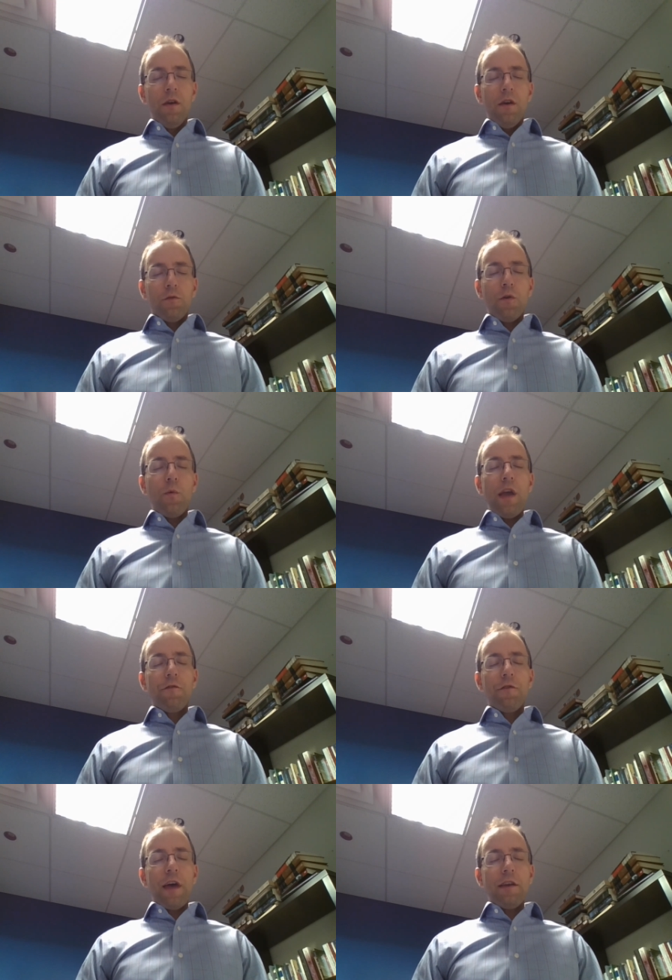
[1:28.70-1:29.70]
So we wait
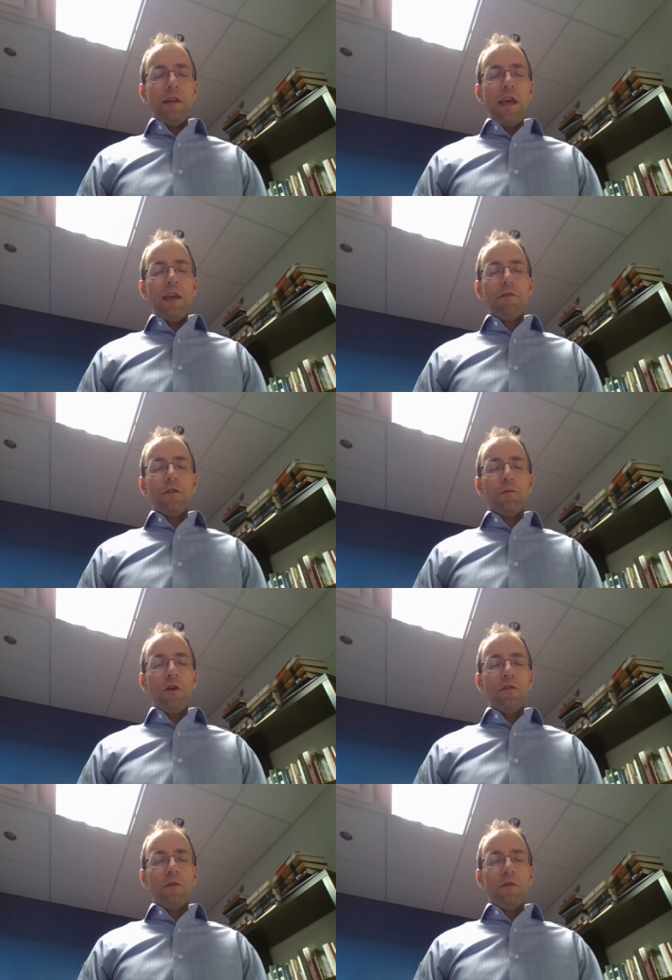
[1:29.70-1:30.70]
for that day. Give us
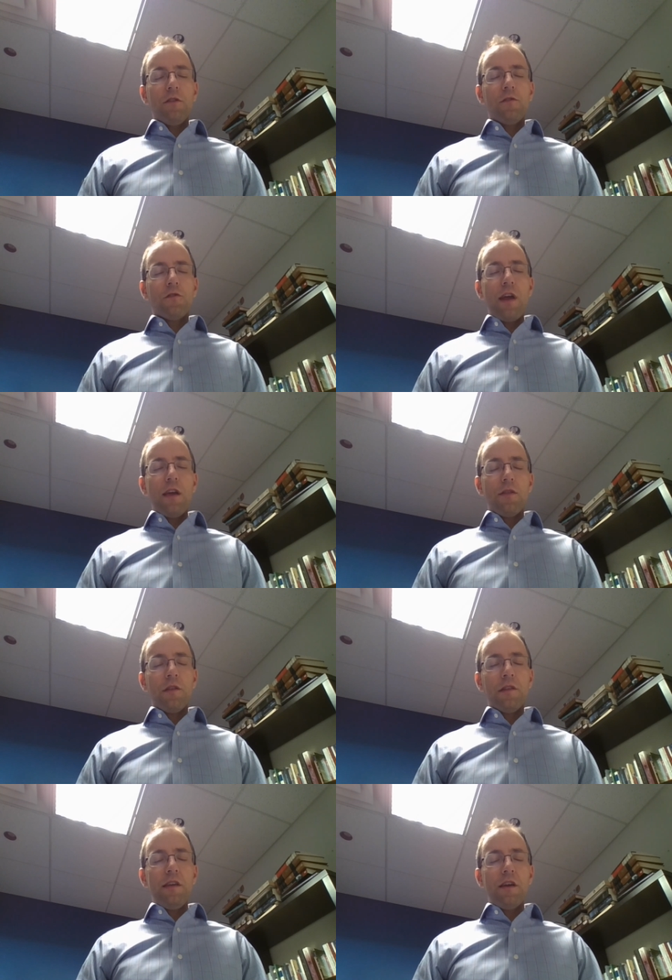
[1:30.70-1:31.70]
wisdom and strength
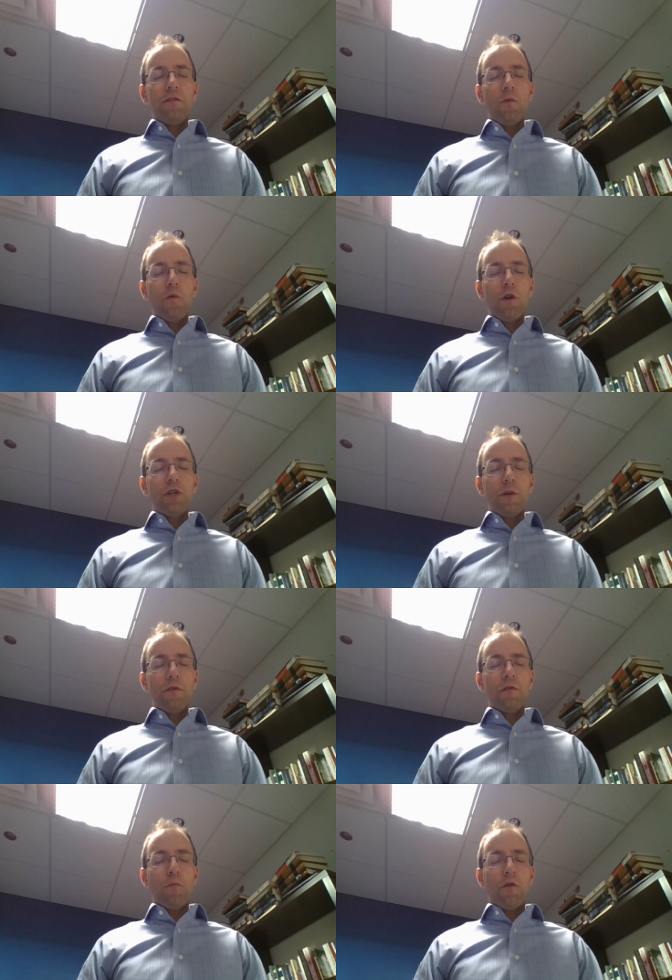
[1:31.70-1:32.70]
and lead us in worship
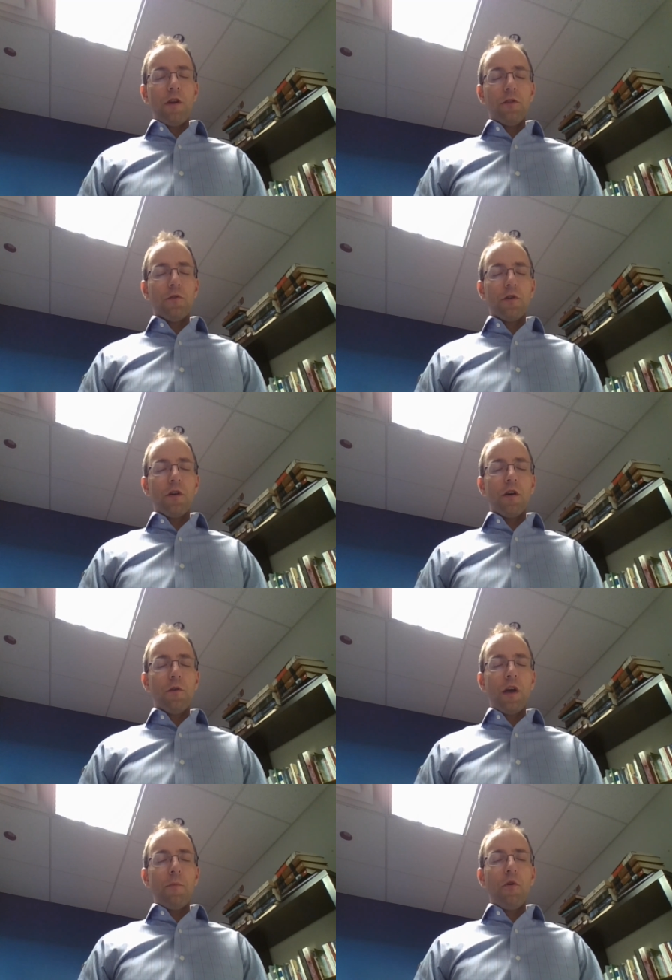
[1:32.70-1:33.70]
this morning, Lord God.
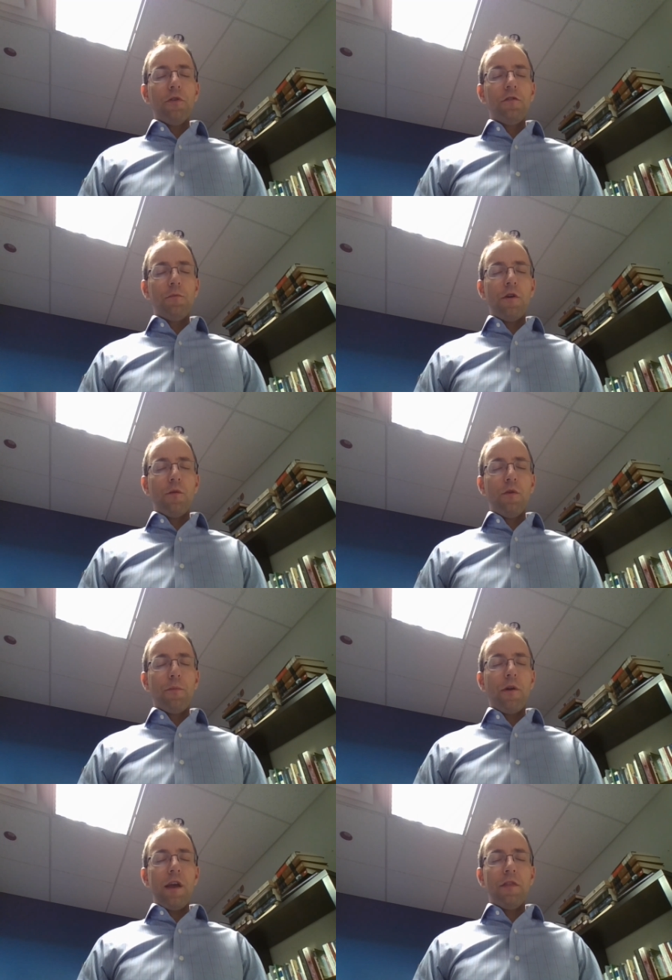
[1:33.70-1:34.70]
Come, Holy Spirit, we
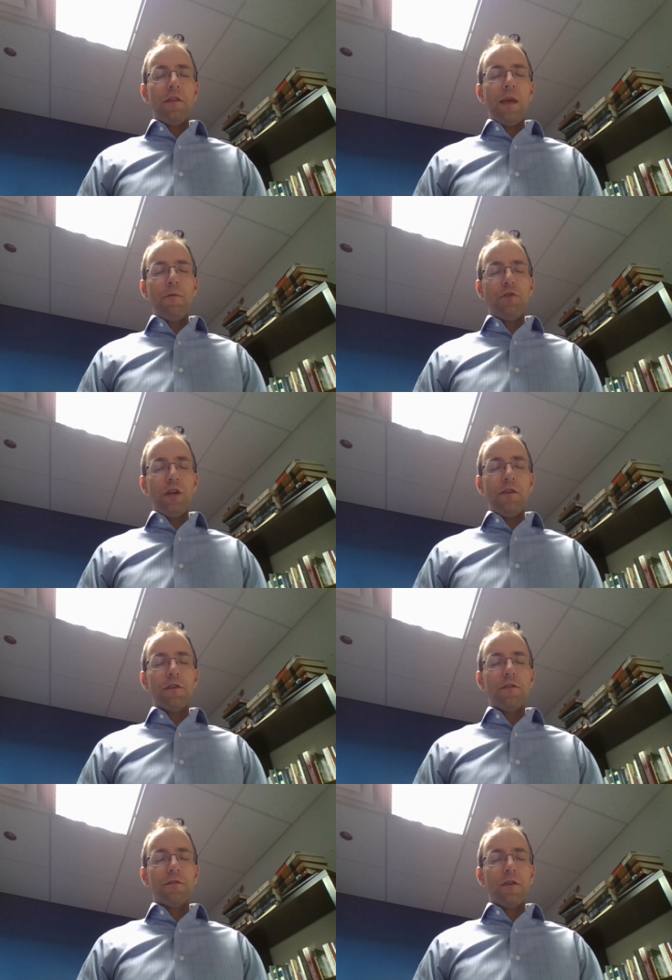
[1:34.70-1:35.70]
pray in the name of
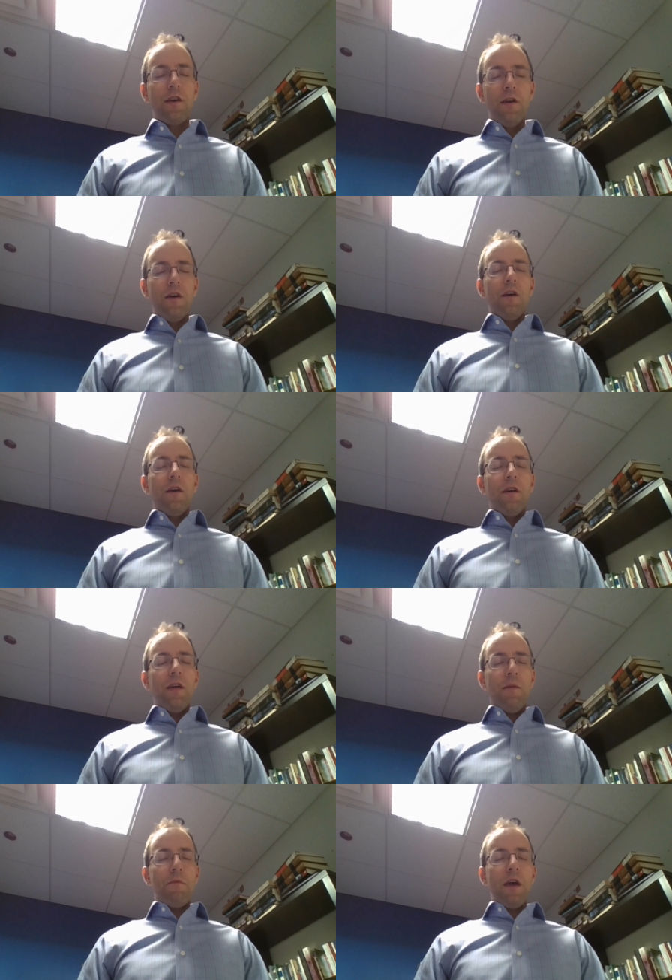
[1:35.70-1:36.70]
Jesus.
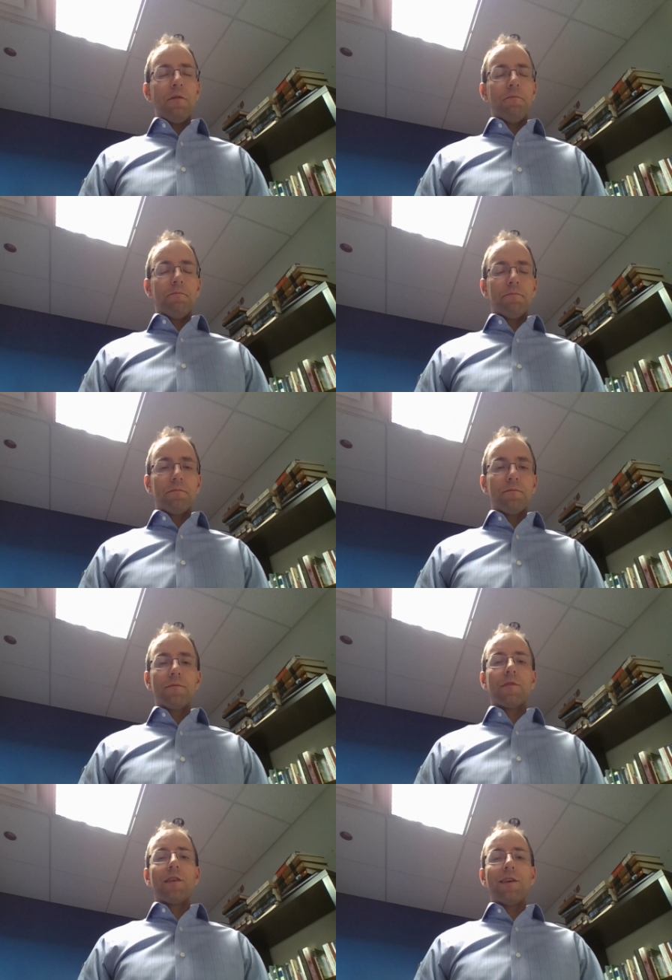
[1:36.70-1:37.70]
Amen.
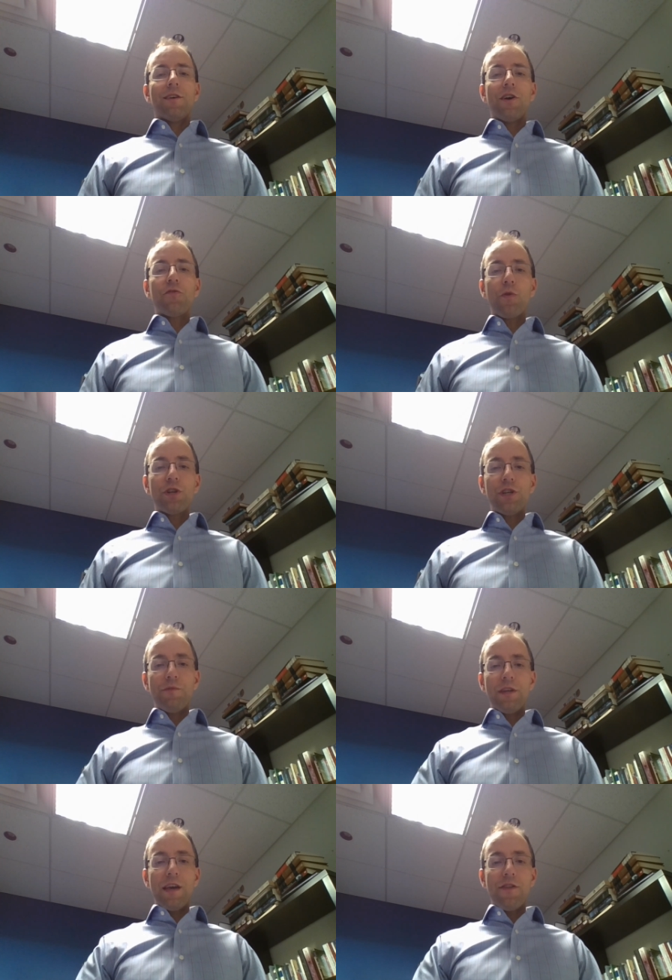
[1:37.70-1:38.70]
Let's worship
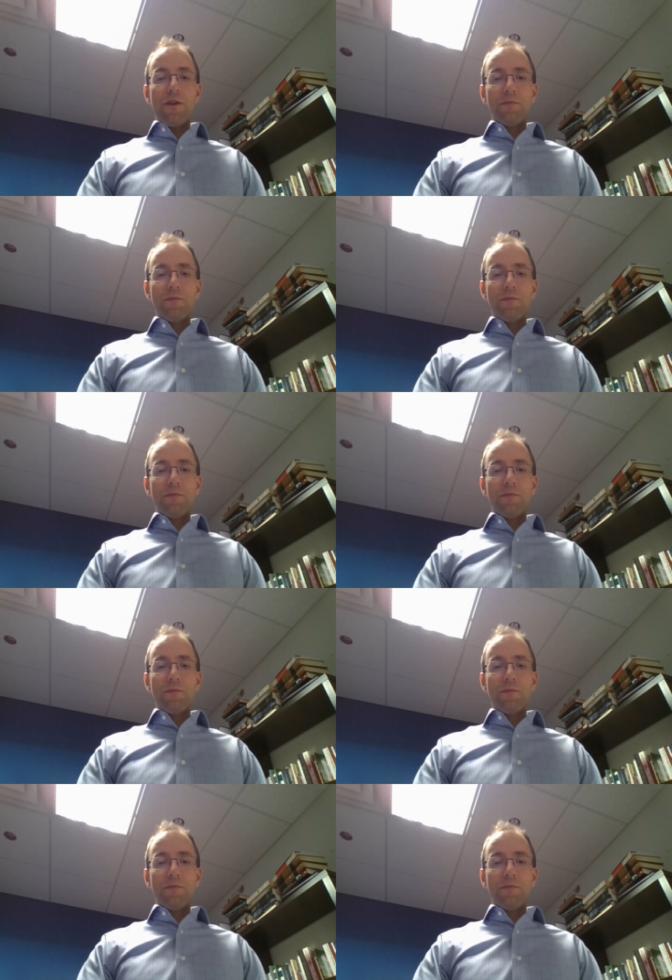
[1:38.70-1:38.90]
together.